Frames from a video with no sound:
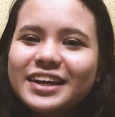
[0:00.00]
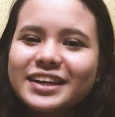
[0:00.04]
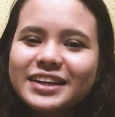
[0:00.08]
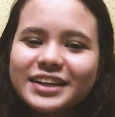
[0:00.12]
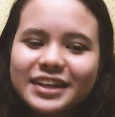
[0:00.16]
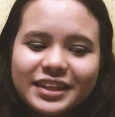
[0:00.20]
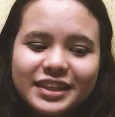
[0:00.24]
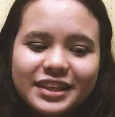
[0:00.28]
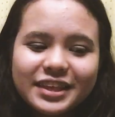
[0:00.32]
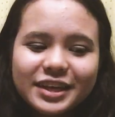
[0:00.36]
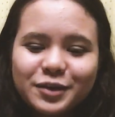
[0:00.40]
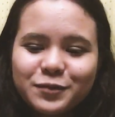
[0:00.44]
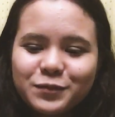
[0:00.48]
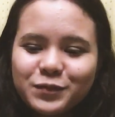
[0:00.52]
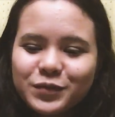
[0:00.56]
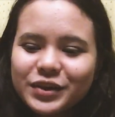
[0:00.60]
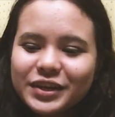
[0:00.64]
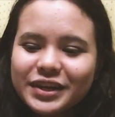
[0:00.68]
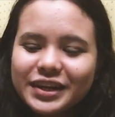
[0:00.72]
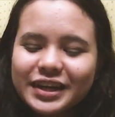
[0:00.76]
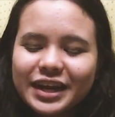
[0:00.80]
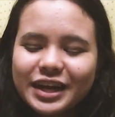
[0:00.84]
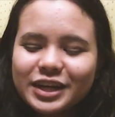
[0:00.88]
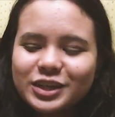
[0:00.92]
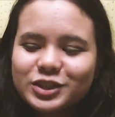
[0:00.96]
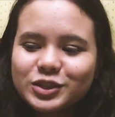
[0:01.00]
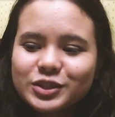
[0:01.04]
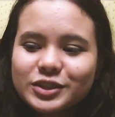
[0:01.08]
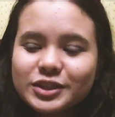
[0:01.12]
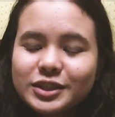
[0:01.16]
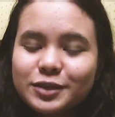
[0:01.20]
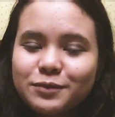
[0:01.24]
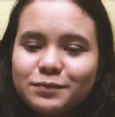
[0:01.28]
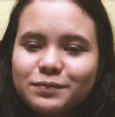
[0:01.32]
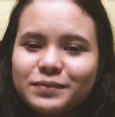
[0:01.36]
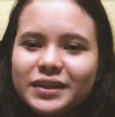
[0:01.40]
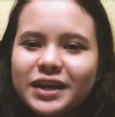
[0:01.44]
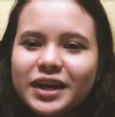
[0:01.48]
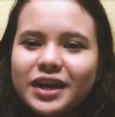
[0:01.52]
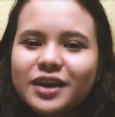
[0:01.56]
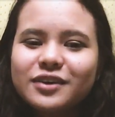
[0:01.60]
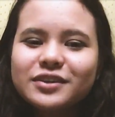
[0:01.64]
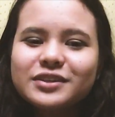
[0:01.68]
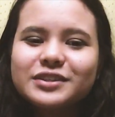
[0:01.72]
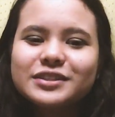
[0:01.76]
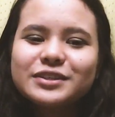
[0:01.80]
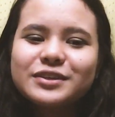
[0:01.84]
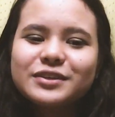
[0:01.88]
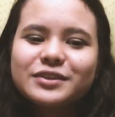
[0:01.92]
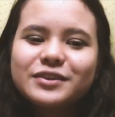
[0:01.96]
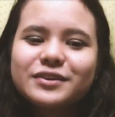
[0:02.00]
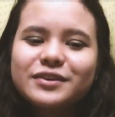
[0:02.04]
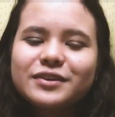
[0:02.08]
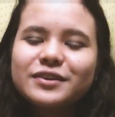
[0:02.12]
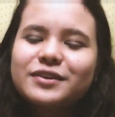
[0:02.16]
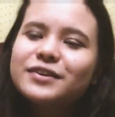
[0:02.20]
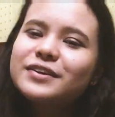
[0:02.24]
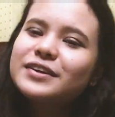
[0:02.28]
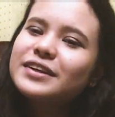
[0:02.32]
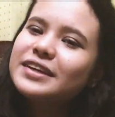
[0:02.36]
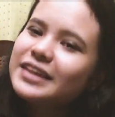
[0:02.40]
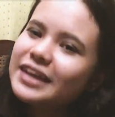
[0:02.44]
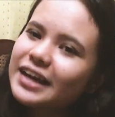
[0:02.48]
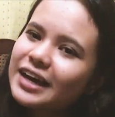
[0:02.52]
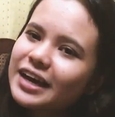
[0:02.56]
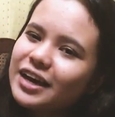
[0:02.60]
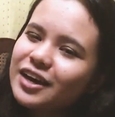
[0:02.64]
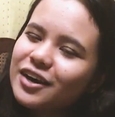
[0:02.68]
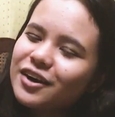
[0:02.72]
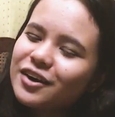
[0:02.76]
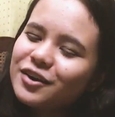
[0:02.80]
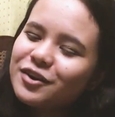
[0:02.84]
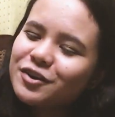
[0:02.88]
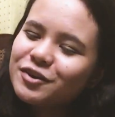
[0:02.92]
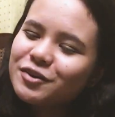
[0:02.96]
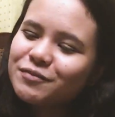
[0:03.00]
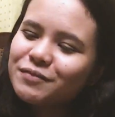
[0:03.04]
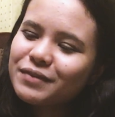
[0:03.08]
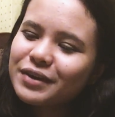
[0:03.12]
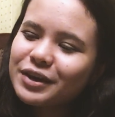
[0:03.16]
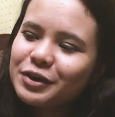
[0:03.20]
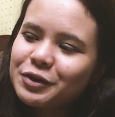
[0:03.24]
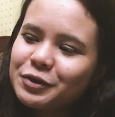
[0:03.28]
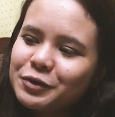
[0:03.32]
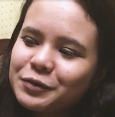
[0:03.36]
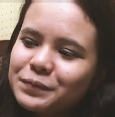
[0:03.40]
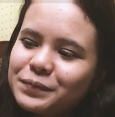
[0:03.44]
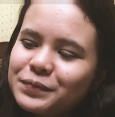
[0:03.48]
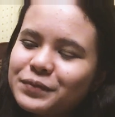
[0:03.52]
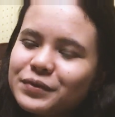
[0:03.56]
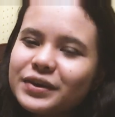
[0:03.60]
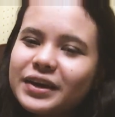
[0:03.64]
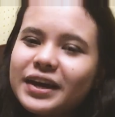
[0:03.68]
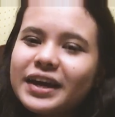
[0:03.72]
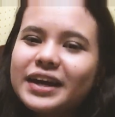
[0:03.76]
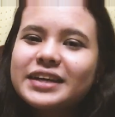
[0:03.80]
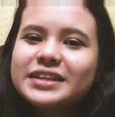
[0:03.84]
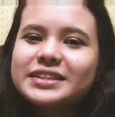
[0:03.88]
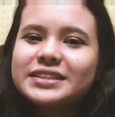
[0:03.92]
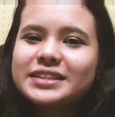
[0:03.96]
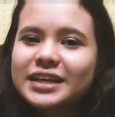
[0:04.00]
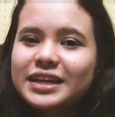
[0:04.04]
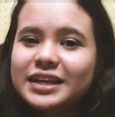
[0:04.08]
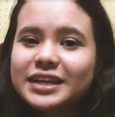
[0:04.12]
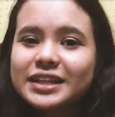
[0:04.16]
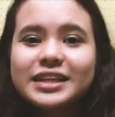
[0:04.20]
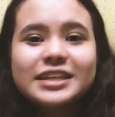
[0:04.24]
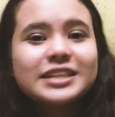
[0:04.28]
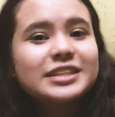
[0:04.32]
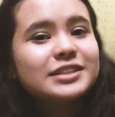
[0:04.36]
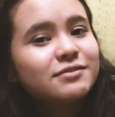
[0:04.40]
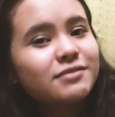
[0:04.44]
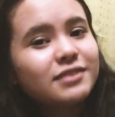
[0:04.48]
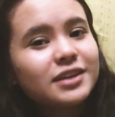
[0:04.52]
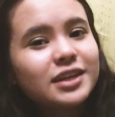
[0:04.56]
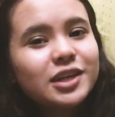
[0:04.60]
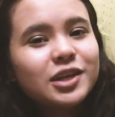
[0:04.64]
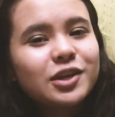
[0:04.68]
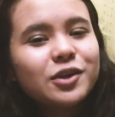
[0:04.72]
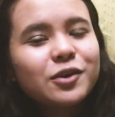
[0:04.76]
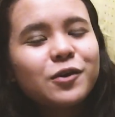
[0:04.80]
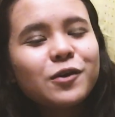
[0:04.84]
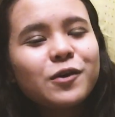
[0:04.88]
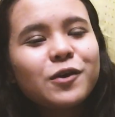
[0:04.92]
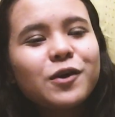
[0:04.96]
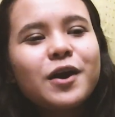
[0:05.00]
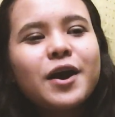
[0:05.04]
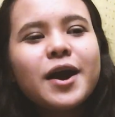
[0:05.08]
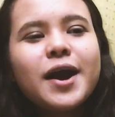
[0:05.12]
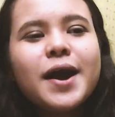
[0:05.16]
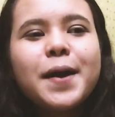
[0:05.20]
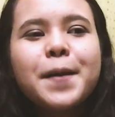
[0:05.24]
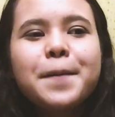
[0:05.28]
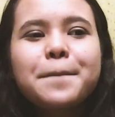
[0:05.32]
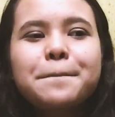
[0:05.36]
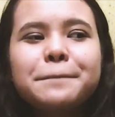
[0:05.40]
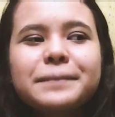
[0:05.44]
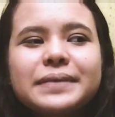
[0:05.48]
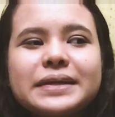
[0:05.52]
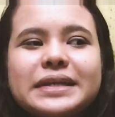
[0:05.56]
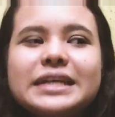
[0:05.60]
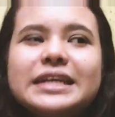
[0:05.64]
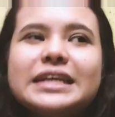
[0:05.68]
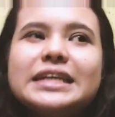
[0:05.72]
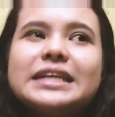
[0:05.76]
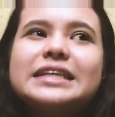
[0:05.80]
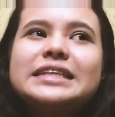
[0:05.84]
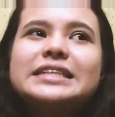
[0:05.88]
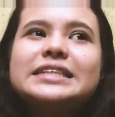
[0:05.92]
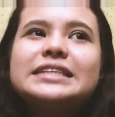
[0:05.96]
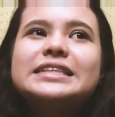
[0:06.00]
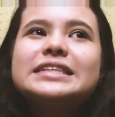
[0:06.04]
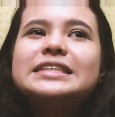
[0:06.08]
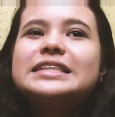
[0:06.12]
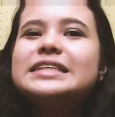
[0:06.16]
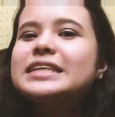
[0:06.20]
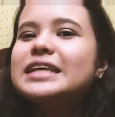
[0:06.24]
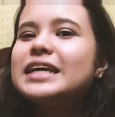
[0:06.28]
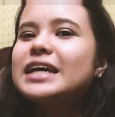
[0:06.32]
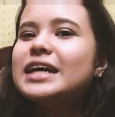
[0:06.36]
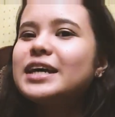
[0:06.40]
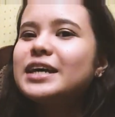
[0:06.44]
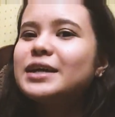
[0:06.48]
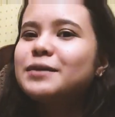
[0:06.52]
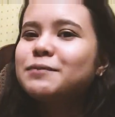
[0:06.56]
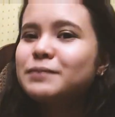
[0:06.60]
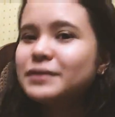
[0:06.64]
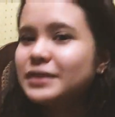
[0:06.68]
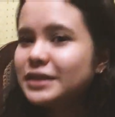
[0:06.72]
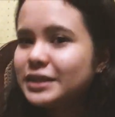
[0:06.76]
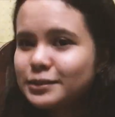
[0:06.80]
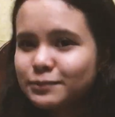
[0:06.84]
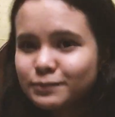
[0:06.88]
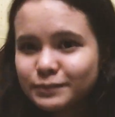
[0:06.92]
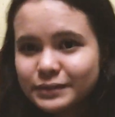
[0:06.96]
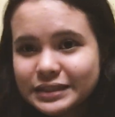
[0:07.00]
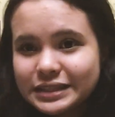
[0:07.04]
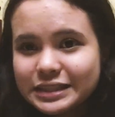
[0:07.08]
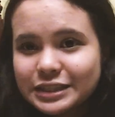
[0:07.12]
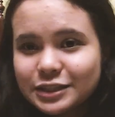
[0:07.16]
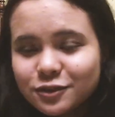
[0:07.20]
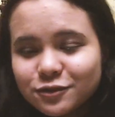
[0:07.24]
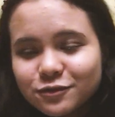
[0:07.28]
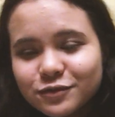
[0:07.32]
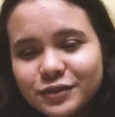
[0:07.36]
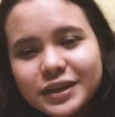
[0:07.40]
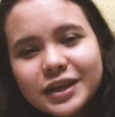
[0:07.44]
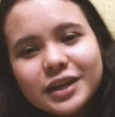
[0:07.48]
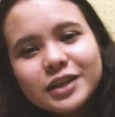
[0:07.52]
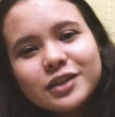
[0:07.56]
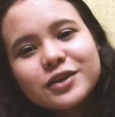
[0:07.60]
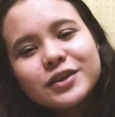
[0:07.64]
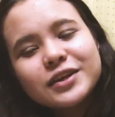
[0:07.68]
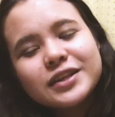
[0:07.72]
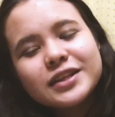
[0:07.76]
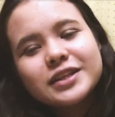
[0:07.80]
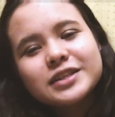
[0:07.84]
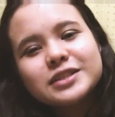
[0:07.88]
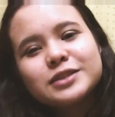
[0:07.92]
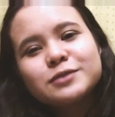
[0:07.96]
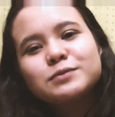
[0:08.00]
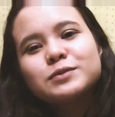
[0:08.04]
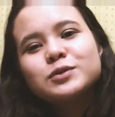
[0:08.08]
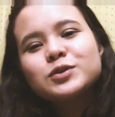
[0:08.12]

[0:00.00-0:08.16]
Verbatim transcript: And I think I'm gonna catch sleep now. So yeah, um, I hope you guys like this video. Please please, please don't forget to hit